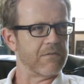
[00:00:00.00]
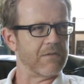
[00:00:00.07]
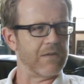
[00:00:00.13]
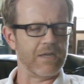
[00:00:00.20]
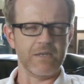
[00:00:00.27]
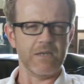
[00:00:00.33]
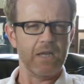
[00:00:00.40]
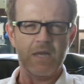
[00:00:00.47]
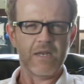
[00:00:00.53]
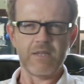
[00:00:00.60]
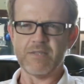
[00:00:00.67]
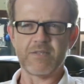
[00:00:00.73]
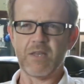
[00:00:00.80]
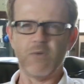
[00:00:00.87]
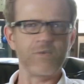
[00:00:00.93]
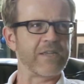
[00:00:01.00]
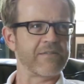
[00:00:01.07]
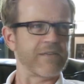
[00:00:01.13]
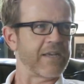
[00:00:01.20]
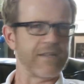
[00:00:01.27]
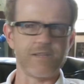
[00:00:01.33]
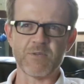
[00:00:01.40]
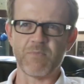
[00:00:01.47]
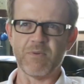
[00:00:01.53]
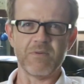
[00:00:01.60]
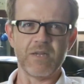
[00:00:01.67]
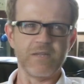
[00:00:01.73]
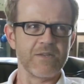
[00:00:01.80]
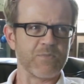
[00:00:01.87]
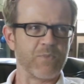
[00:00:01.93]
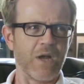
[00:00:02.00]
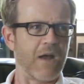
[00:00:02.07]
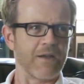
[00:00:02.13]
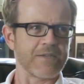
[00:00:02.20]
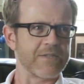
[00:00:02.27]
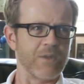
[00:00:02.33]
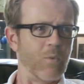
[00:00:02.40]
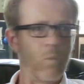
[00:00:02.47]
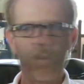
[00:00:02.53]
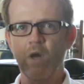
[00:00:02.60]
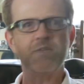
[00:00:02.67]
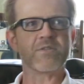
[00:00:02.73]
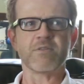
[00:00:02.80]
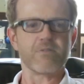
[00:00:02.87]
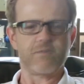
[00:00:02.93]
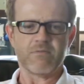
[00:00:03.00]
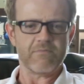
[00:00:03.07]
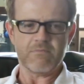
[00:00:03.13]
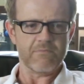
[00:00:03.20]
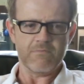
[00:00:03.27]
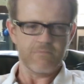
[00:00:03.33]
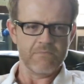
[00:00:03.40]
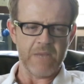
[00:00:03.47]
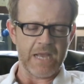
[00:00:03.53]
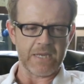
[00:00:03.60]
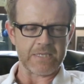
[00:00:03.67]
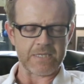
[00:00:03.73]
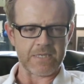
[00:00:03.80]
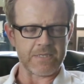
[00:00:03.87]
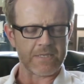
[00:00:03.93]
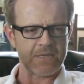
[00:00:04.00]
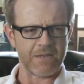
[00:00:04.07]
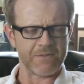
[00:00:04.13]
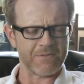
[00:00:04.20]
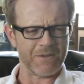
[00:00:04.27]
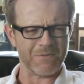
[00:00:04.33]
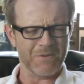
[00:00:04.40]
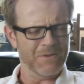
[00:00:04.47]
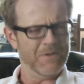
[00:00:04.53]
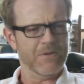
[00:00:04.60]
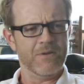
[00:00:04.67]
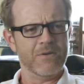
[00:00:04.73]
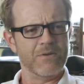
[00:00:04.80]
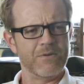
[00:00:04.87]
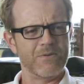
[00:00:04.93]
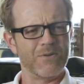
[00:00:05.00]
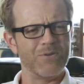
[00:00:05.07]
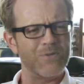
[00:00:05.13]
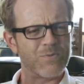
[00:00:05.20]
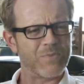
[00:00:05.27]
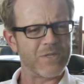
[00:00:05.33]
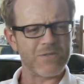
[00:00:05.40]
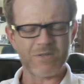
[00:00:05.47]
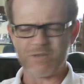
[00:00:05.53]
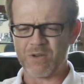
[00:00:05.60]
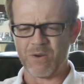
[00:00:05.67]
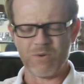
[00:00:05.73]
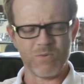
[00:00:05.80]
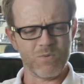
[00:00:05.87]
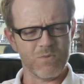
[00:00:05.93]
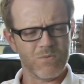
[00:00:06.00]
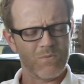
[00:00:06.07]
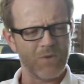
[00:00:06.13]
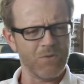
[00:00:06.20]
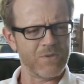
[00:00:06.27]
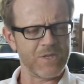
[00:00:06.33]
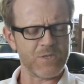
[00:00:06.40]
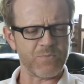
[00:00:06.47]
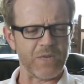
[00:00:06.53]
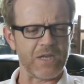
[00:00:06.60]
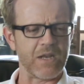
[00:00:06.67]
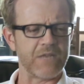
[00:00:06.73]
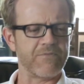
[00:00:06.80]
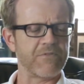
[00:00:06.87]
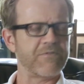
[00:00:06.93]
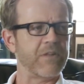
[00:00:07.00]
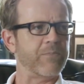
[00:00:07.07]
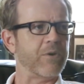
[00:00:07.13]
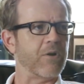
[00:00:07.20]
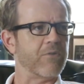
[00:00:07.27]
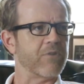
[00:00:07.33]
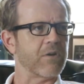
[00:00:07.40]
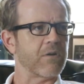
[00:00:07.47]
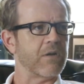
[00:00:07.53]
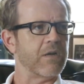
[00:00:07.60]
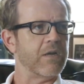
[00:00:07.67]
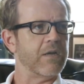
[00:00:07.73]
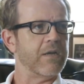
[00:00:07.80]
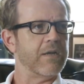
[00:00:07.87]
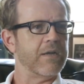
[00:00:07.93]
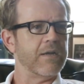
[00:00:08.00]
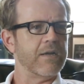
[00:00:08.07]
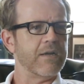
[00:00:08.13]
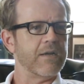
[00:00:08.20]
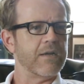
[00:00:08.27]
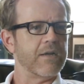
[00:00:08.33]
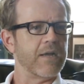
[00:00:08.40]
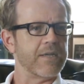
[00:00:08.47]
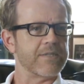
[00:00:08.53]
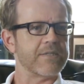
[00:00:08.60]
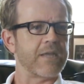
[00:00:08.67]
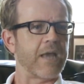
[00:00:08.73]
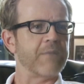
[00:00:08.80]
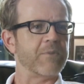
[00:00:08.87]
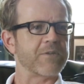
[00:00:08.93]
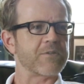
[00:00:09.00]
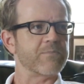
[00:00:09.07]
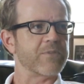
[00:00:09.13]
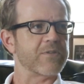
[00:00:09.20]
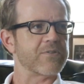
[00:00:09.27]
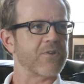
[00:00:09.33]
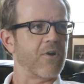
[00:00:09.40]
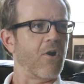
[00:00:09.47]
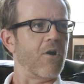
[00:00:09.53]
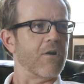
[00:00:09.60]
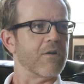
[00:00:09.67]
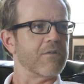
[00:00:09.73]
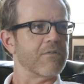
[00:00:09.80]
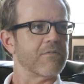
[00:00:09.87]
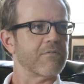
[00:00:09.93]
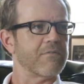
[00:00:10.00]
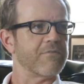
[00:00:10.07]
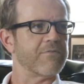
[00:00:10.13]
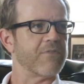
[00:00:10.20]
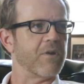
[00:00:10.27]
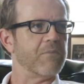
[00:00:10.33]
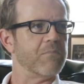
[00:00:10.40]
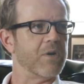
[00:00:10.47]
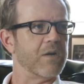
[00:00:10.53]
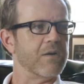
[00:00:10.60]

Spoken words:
And it's the only thing in this box that wasn't magazines, and I thought, whose business card? What would this be? And I flip it over, and it's Dan Musselman's card from